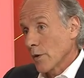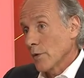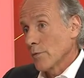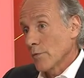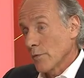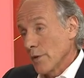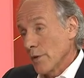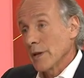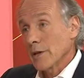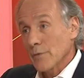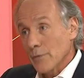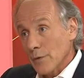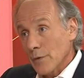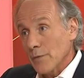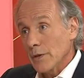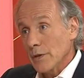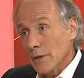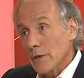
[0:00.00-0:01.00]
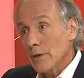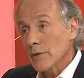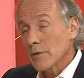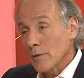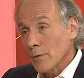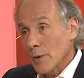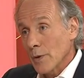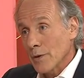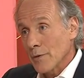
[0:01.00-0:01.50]
for the next 50 years
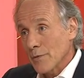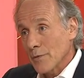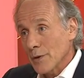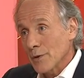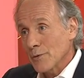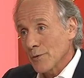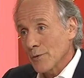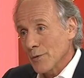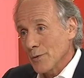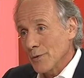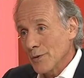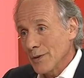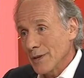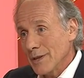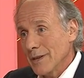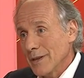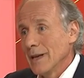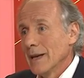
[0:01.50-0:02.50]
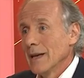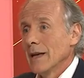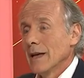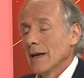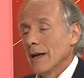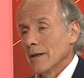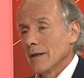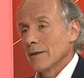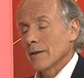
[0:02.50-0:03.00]
in the way the Finkel review did,
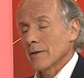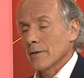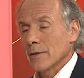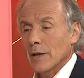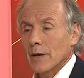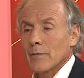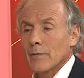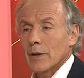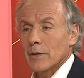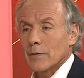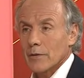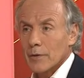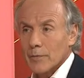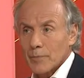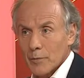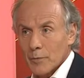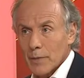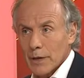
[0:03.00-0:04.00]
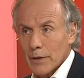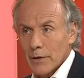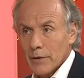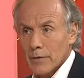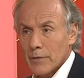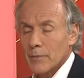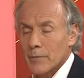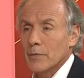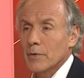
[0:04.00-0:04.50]
and it doesn't have a simple
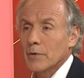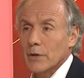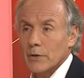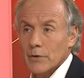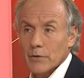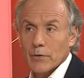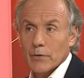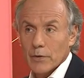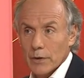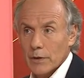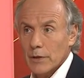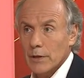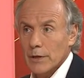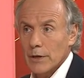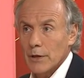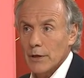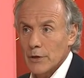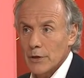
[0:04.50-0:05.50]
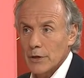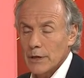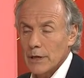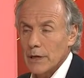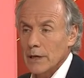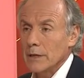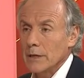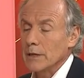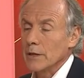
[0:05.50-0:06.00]
mechanism such as the clean energy
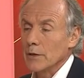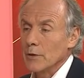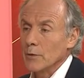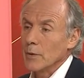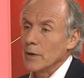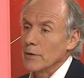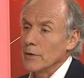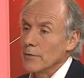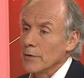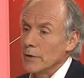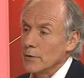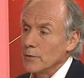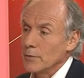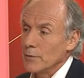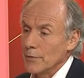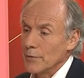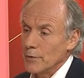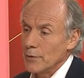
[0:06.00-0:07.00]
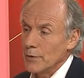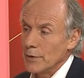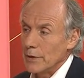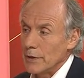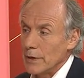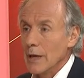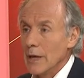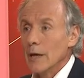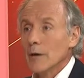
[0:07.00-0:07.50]
target in the way the Finkel review
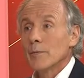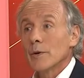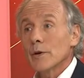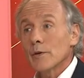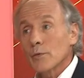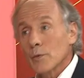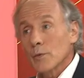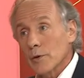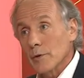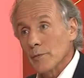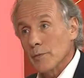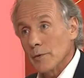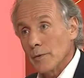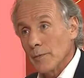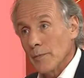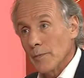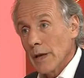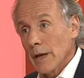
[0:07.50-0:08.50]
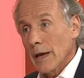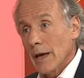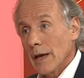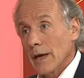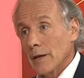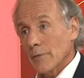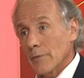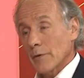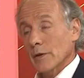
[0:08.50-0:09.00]
did. But it's workable.
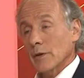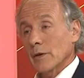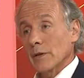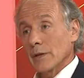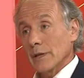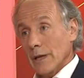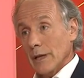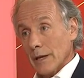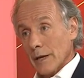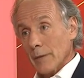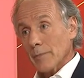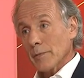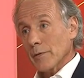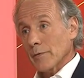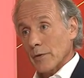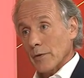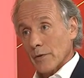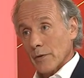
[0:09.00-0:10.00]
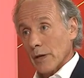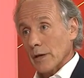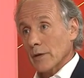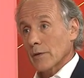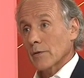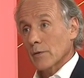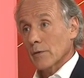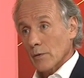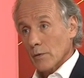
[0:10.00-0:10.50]
And if it can get up, if the
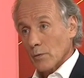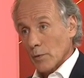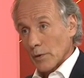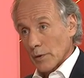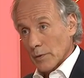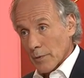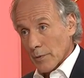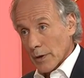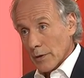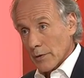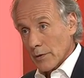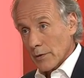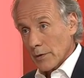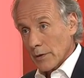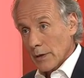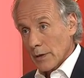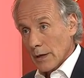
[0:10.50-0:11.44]
states will embrace it,